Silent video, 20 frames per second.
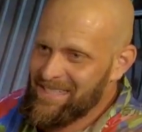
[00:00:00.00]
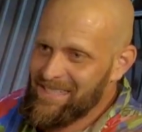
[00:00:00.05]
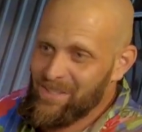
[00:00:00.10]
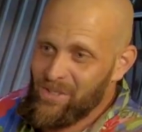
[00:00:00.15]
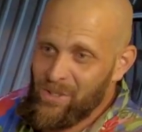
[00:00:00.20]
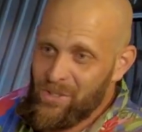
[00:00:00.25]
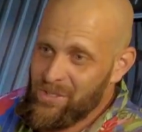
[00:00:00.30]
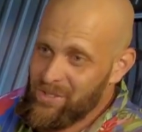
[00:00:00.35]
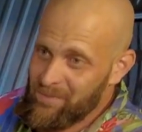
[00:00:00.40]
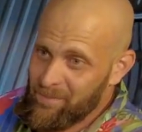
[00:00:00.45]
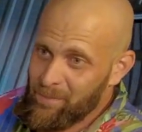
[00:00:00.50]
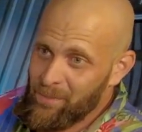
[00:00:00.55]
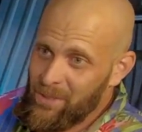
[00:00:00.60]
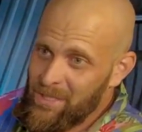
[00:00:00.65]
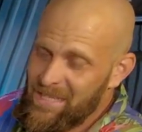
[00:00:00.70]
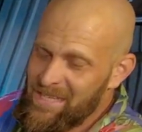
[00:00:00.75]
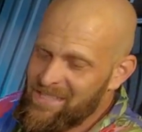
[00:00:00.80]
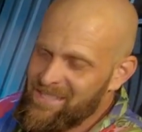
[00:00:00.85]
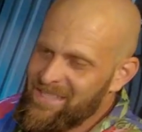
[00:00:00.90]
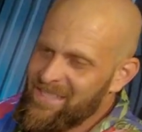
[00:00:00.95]
It looks
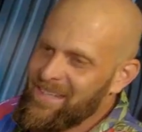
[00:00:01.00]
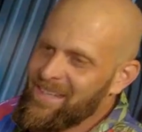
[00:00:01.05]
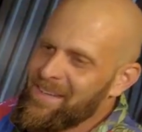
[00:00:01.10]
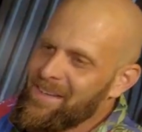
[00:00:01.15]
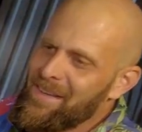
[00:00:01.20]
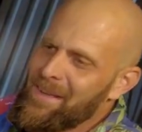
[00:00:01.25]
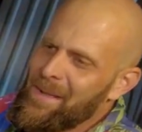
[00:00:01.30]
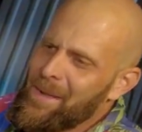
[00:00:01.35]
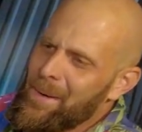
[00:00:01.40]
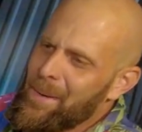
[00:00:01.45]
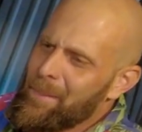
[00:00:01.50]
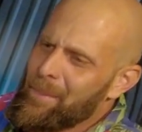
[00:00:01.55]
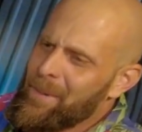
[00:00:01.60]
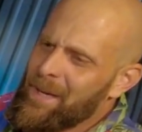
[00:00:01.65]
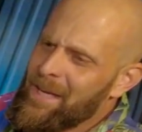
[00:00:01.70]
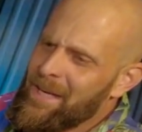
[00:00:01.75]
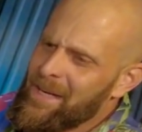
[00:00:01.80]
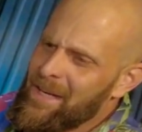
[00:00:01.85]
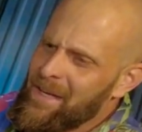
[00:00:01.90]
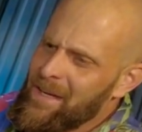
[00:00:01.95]
pretty easy,
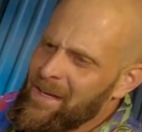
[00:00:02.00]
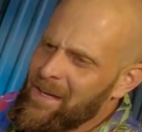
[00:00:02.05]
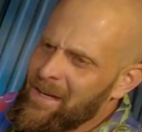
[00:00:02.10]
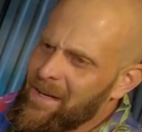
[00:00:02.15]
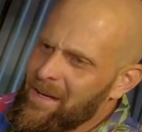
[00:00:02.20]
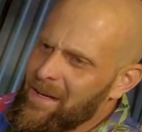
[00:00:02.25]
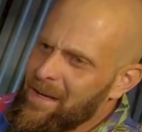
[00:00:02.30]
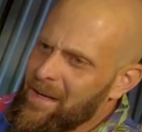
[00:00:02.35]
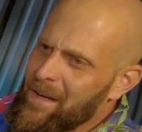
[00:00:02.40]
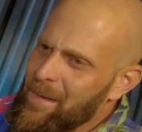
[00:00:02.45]
but, uh,